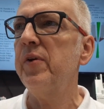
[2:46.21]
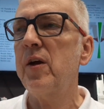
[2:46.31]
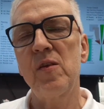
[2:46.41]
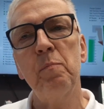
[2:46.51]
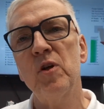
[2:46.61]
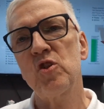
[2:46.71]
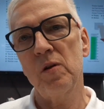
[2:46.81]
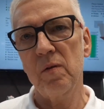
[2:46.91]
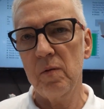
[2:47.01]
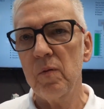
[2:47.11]

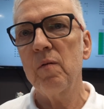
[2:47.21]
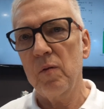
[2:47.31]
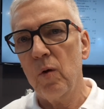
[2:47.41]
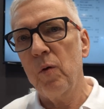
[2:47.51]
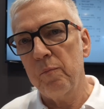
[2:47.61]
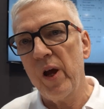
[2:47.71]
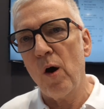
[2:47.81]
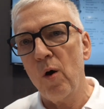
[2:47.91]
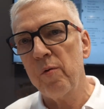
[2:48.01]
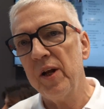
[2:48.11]
exhibitions were
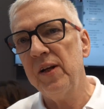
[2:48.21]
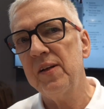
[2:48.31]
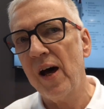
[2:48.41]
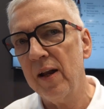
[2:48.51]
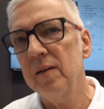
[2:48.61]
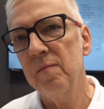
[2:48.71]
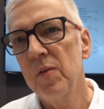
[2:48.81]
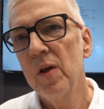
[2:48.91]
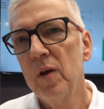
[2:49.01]
already done.